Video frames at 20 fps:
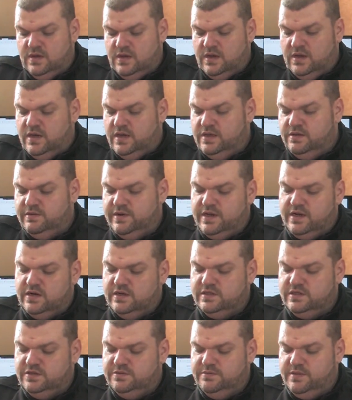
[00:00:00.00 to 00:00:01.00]
In
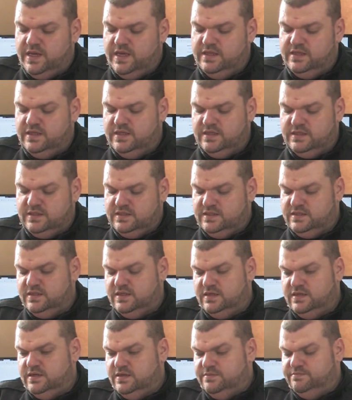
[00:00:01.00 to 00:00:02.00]
regards to maintenance,
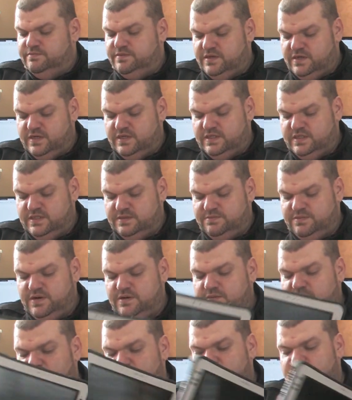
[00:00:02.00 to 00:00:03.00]
there is
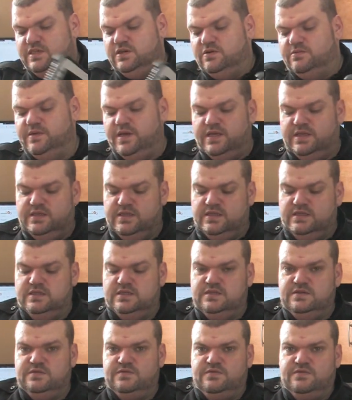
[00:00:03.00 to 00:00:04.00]
pretty much zero
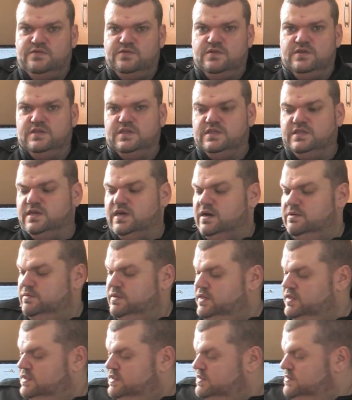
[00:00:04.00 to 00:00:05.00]
maintenance for the
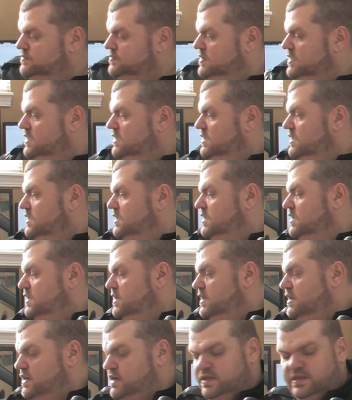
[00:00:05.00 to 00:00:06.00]
tablet.
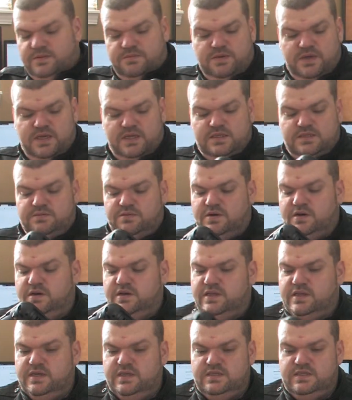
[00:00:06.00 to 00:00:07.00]
The biggest part
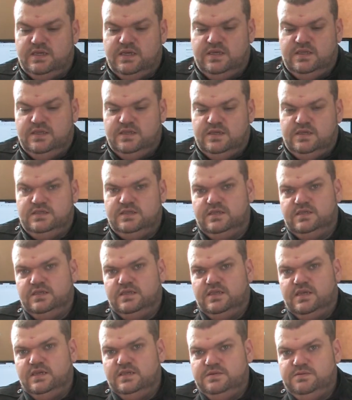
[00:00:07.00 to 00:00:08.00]
is, and this is a
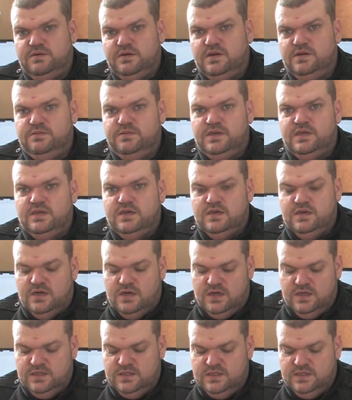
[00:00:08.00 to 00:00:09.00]
nice part
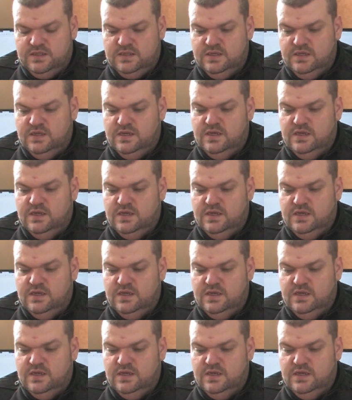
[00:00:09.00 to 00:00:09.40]
because